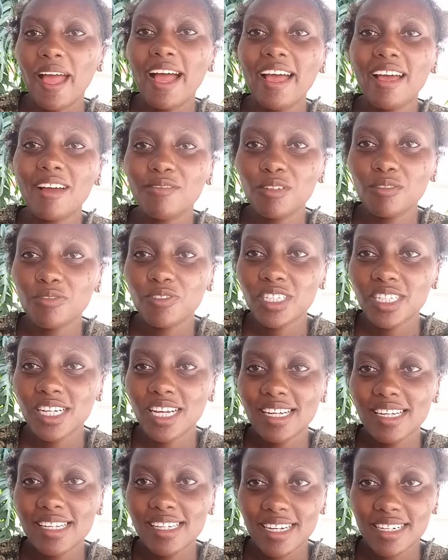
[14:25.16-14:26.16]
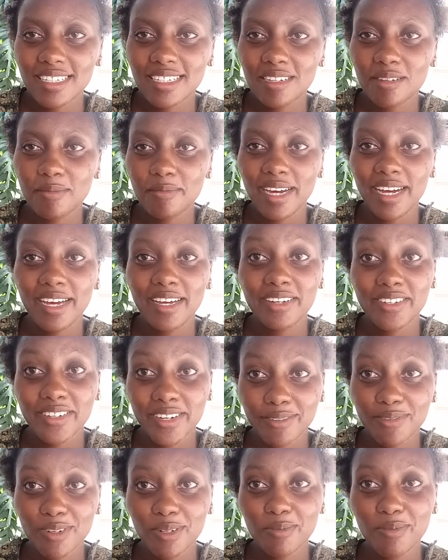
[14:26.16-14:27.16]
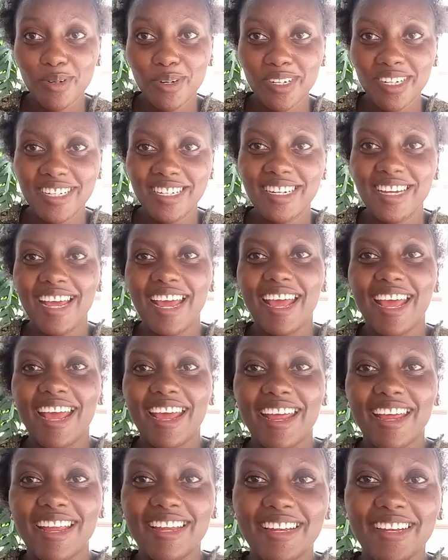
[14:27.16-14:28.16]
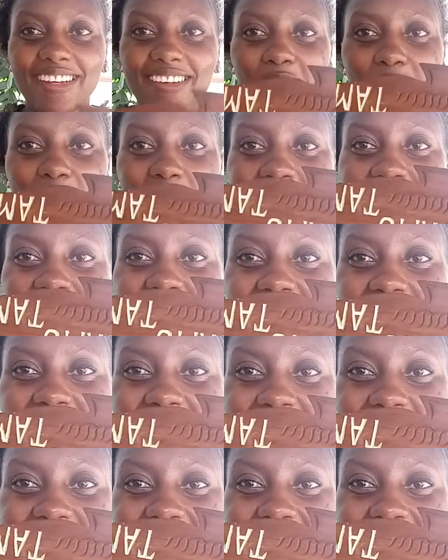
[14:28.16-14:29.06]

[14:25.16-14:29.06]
i have officially started my travel board and look what i got